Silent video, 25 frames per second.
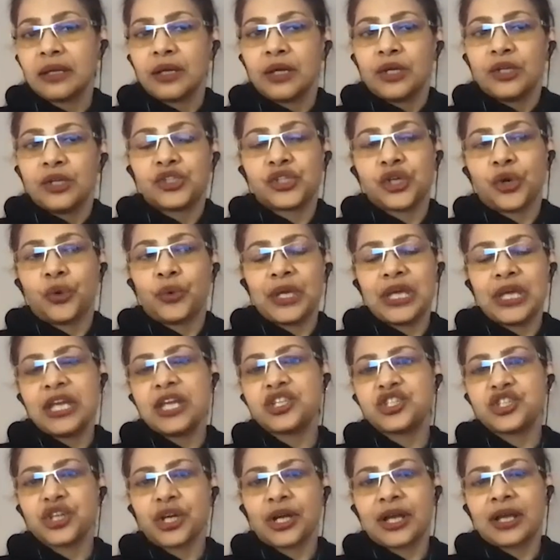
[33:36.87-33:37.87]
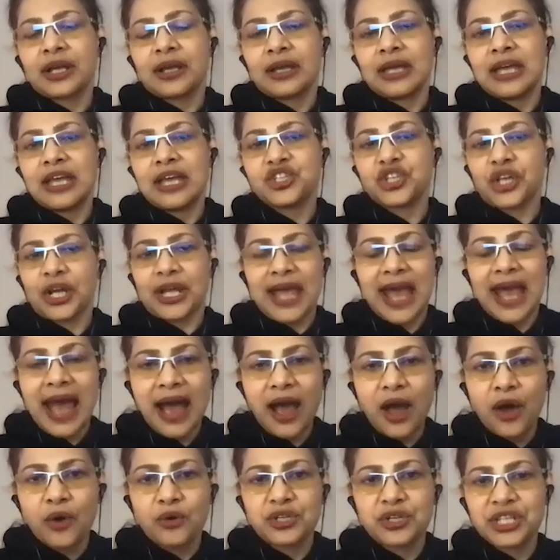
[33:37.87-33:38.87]
So each each
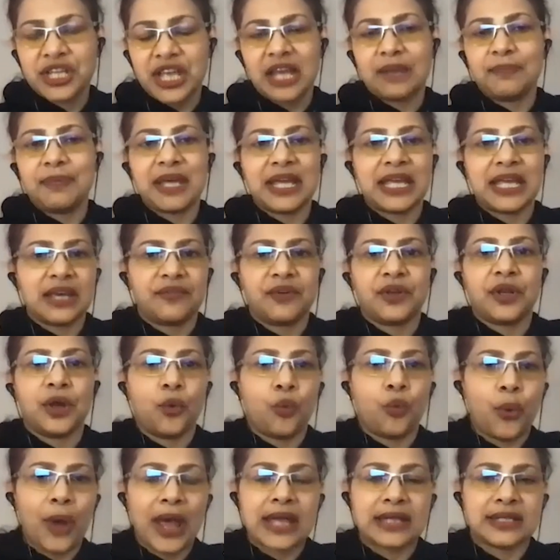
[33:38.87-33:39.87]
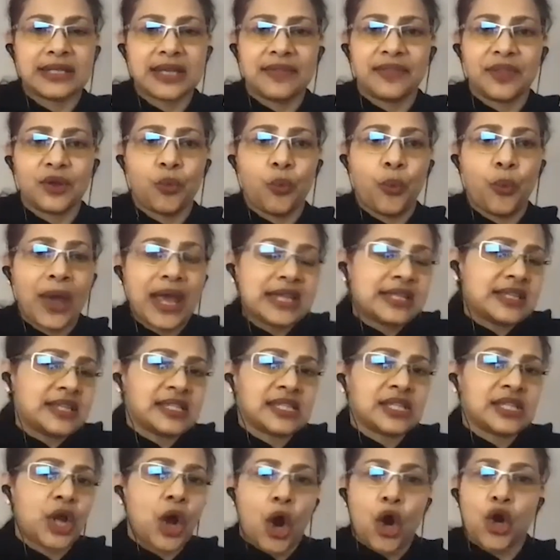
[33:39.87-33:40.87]
account can be given a weight, and the weight is
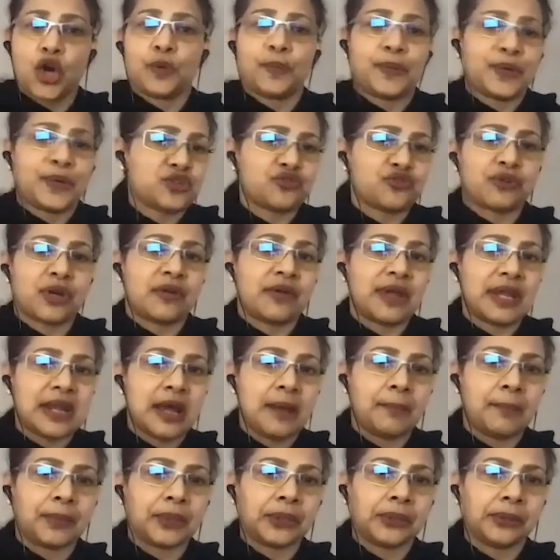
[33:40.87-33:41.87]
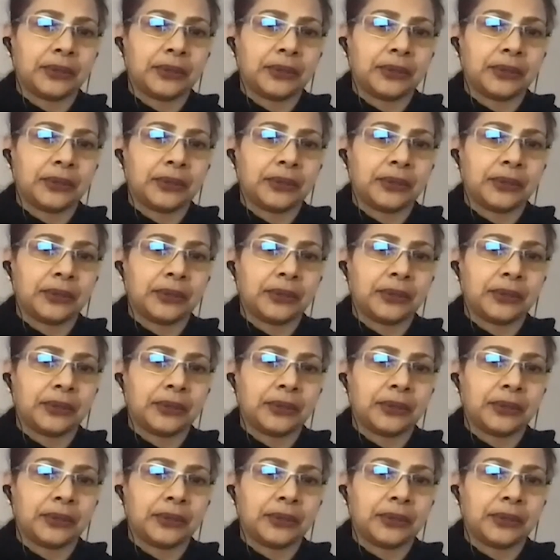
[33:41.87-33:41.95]
an arbitrary number.